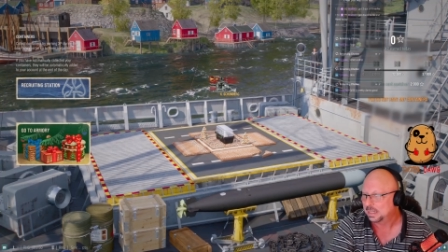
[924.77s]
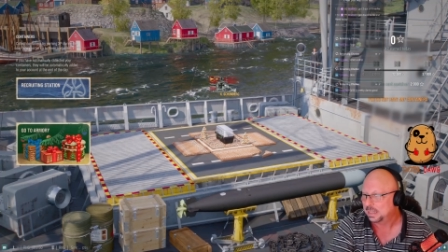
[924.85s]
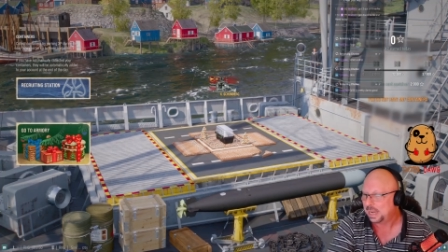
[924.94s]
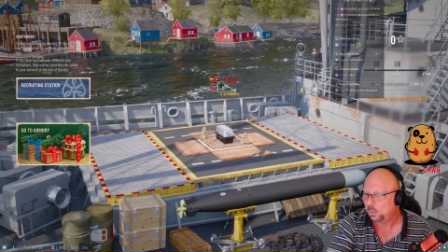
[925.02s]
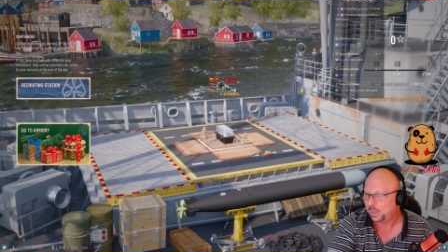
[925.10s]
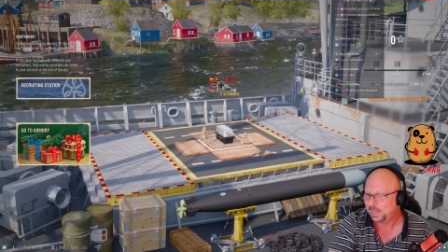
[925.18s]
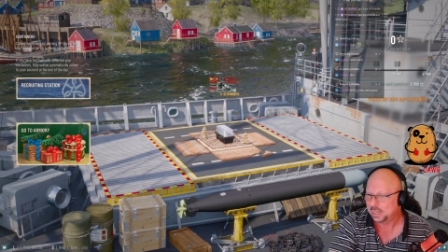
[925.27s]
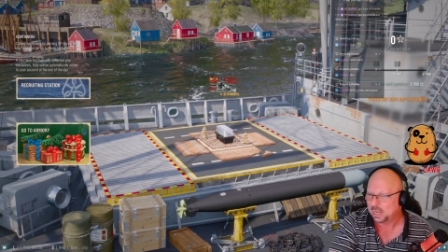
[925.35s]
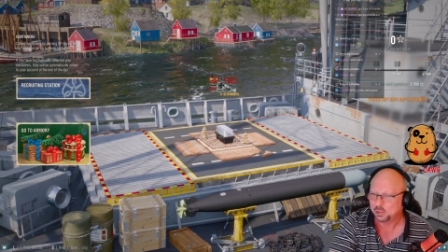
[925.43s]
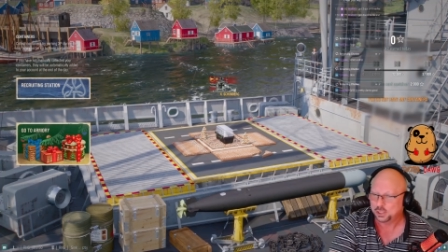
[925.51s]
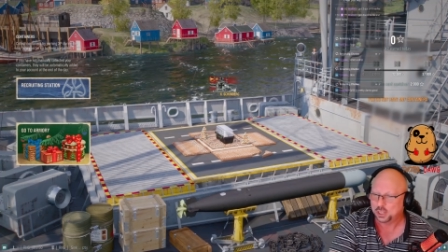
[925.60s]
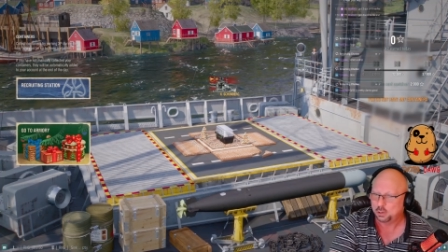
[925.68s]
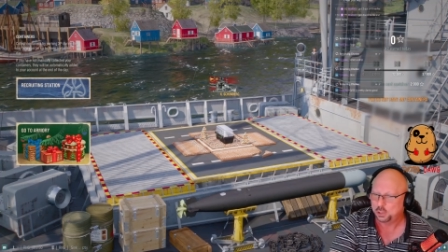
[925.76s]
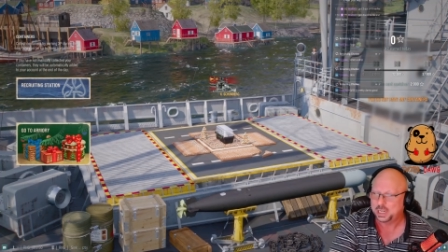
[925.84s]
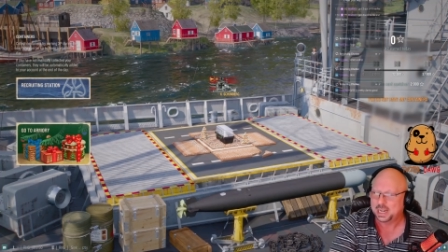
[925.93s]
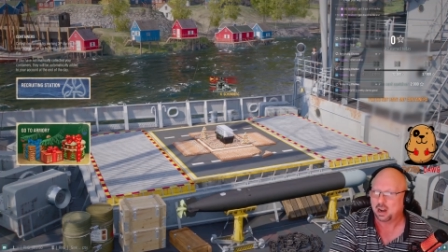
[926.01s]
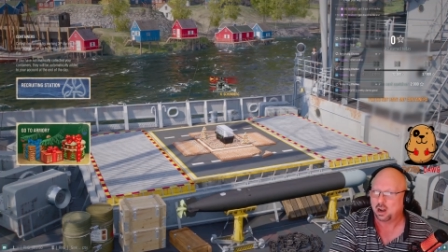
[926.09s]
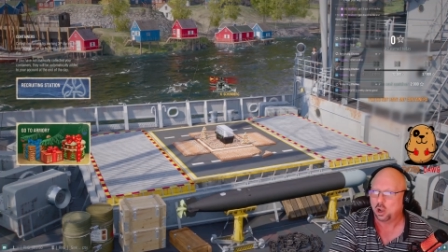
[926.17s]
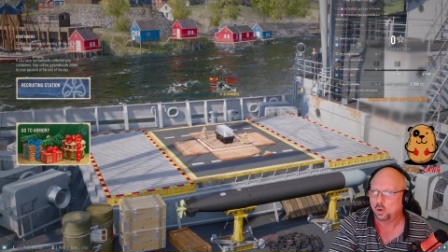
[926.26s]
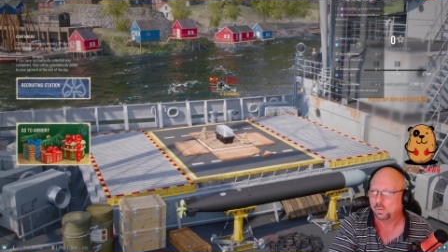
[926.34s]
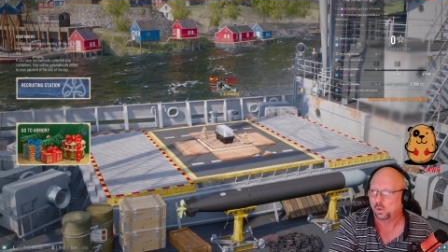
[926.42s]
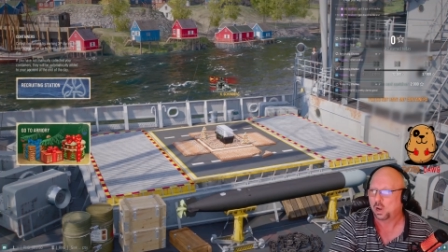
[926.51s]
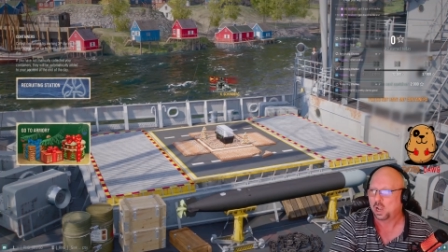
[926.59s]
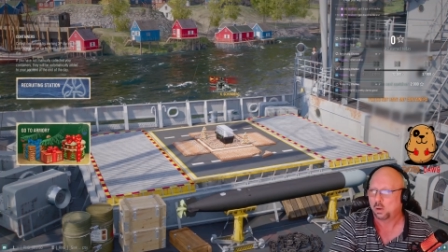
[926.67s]
And we can also see our
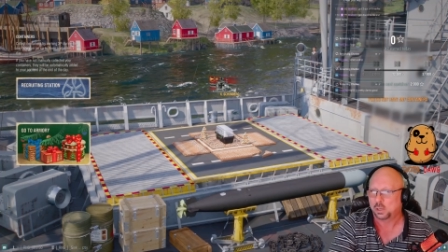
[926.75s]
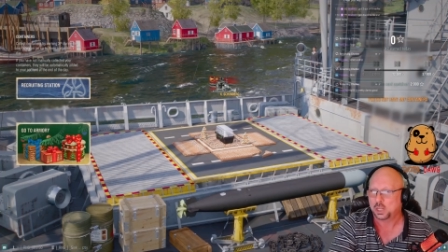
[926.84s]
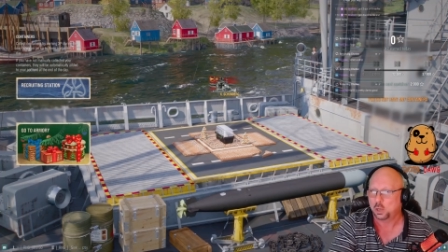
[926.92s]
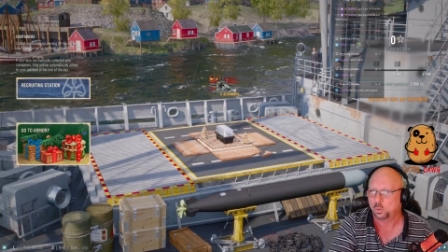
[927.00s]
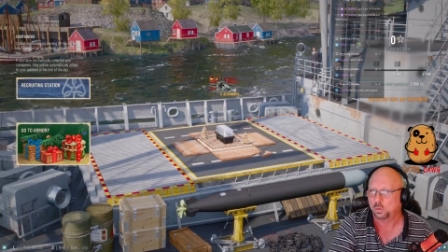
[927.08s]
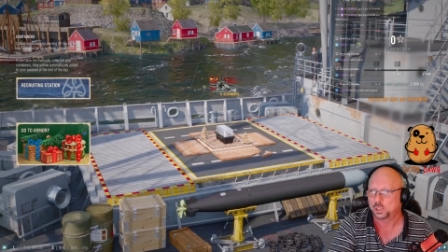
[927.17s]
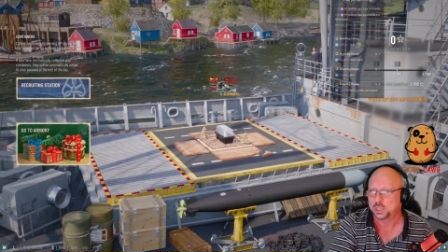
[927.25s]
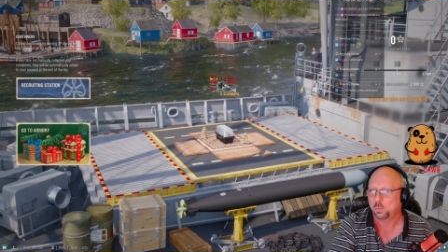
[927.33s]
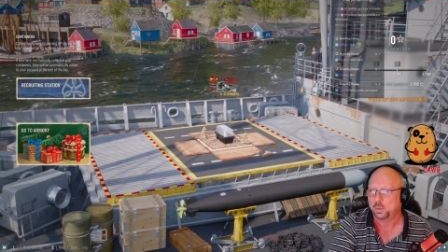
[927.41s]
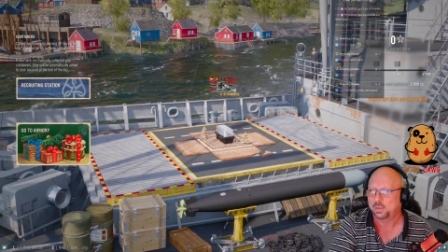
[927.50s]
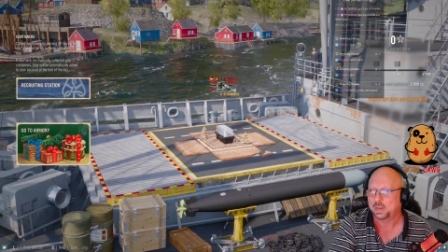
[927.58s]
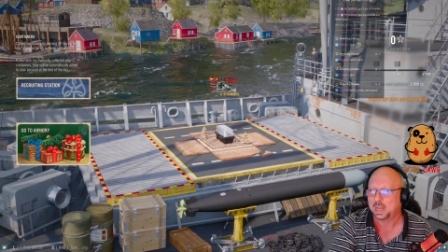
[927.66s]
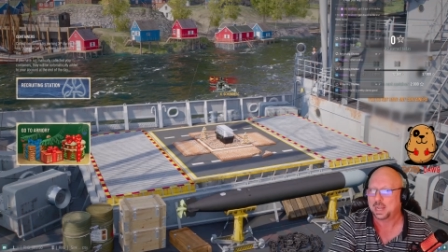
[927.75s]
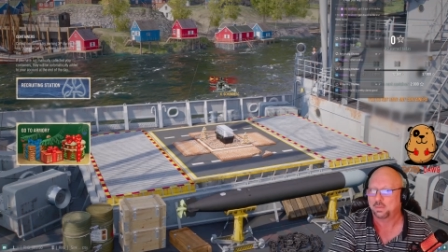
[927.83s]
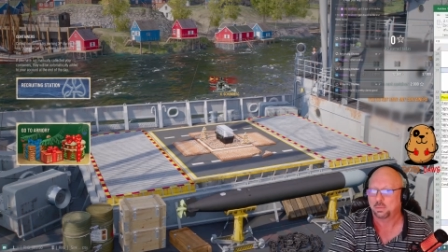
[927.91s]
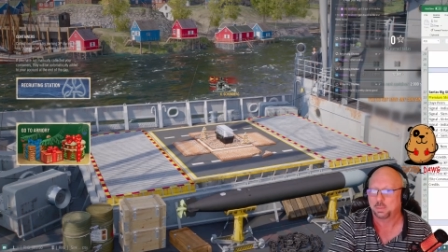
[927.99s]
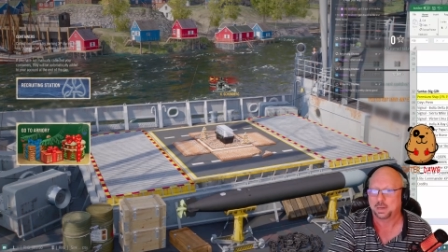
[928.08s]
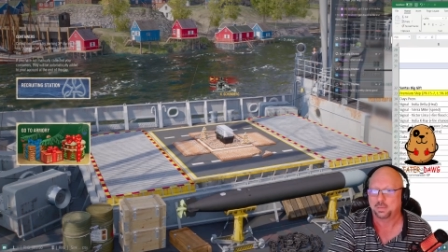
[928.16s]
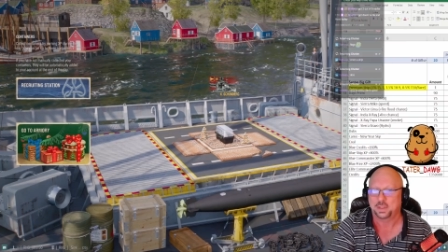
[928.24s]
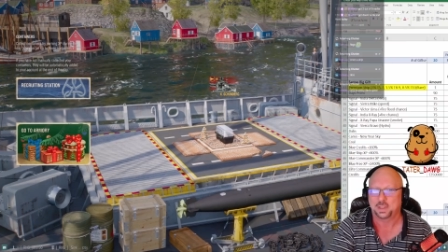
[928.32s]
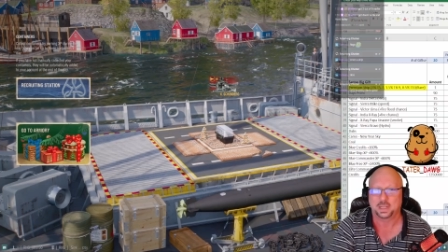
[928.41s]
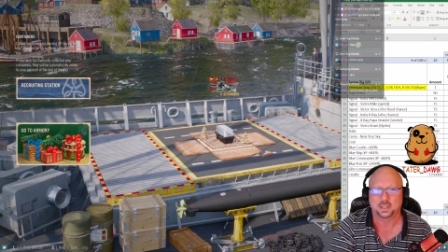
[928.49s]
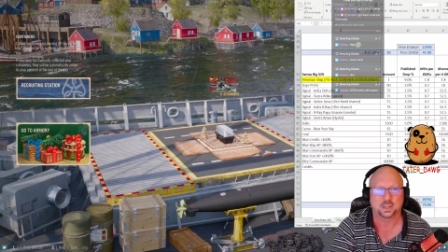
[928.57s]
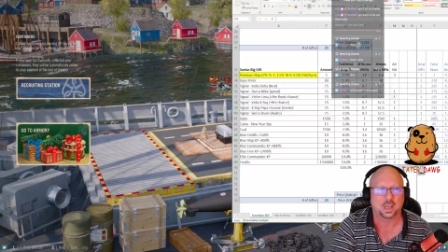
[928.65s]
overall totals that we've gotten from
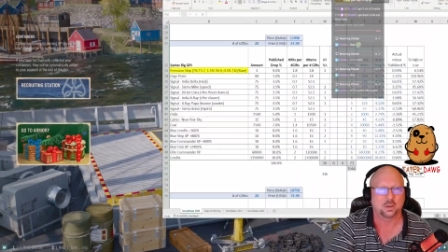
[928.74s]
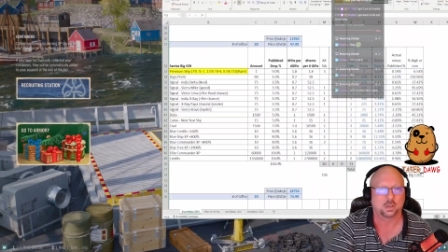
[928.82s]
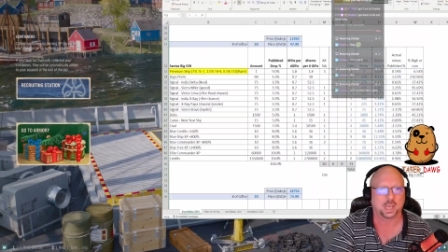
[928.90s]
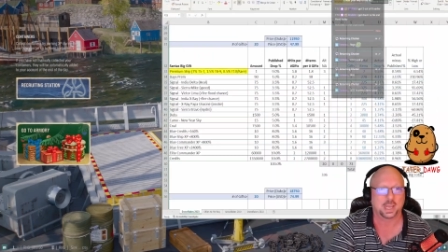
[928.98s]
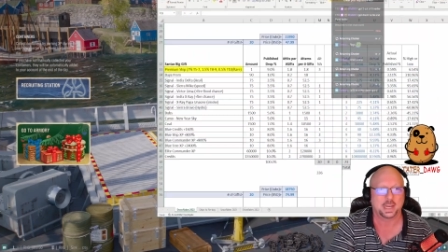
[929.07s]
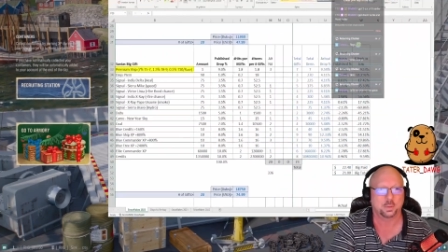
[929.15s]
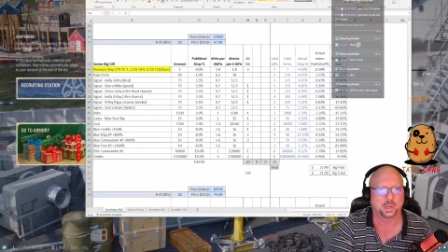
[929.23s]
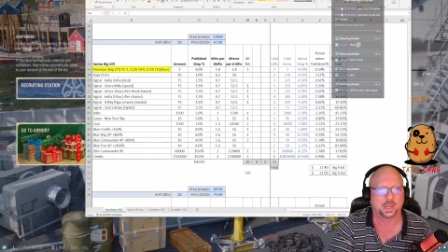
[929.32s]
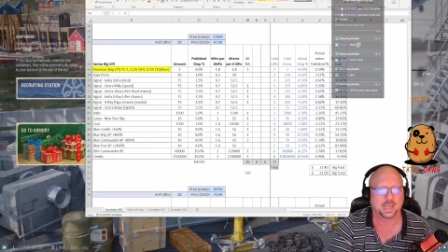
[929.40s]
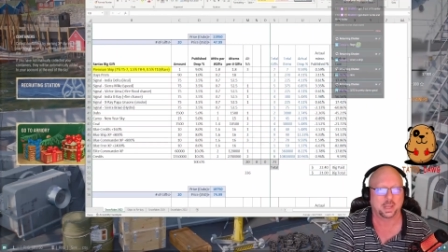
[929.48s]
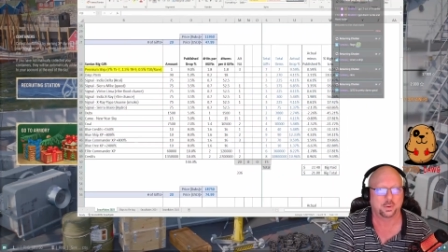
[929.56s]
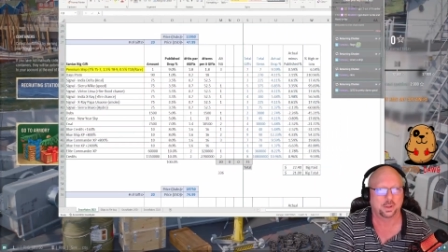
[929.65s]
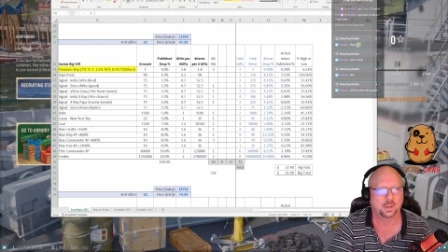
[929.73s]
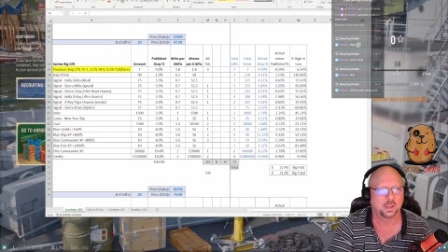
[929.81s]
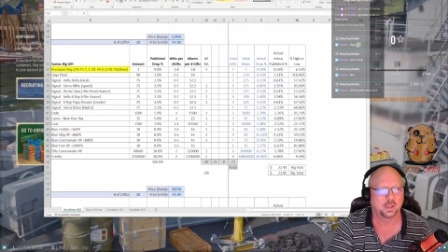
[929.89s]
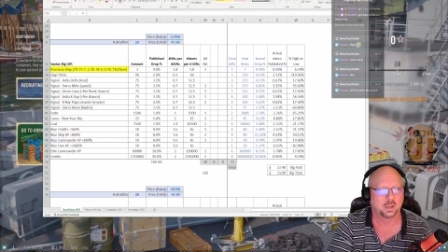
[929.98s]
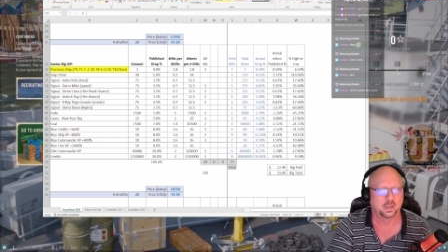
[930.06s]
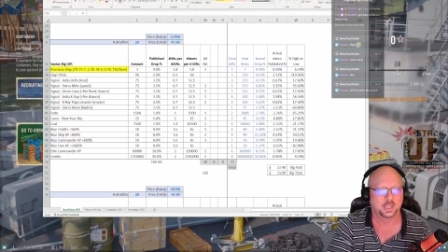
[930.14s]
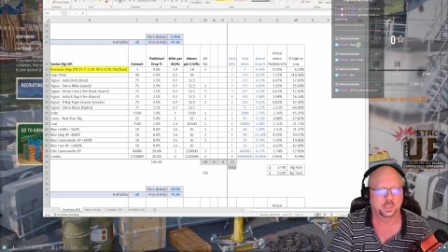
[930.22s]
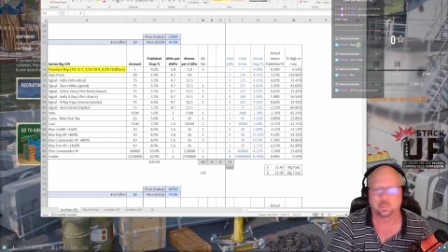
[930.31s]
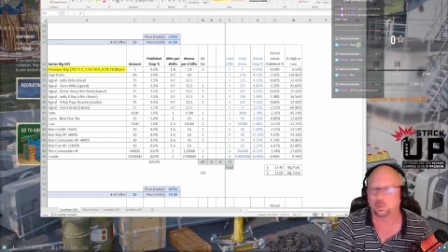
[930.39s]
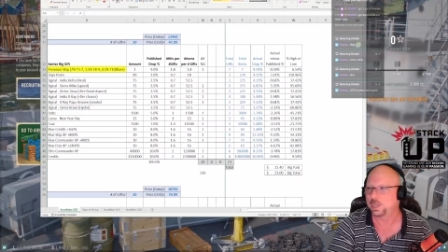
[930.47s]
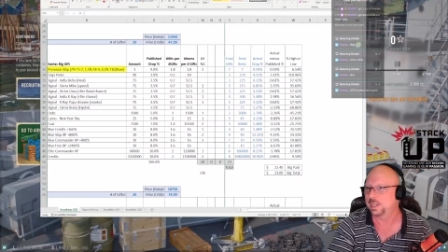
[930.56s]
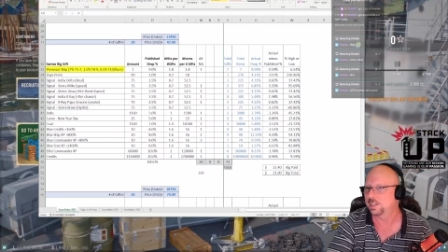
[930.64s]
everything. So, okay, here we go. Let's
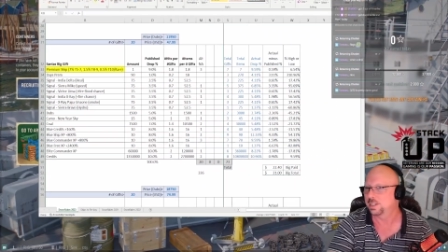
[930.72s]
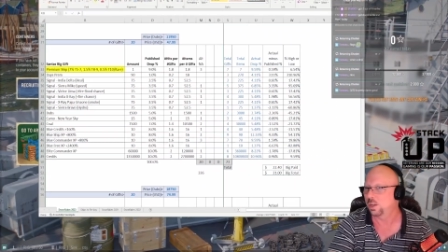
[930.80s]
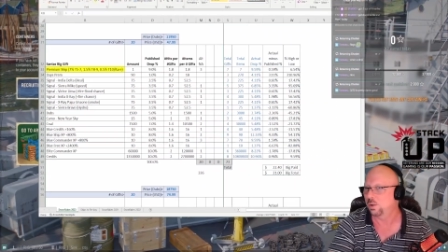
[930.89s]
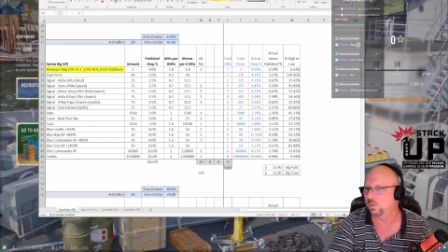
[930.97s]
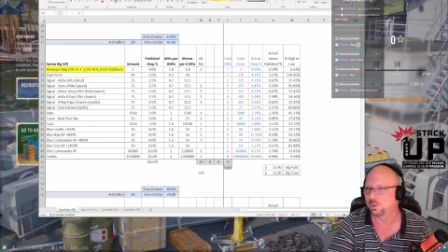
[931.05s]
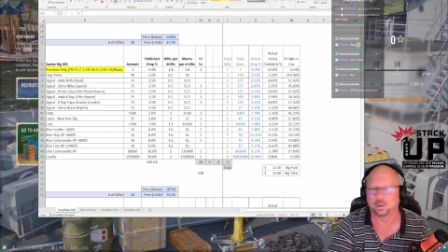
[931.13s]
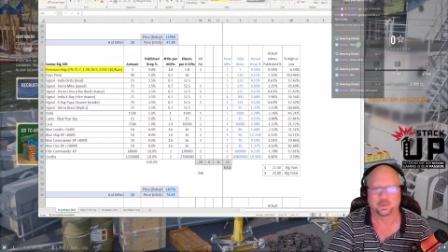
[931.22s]
bring this over.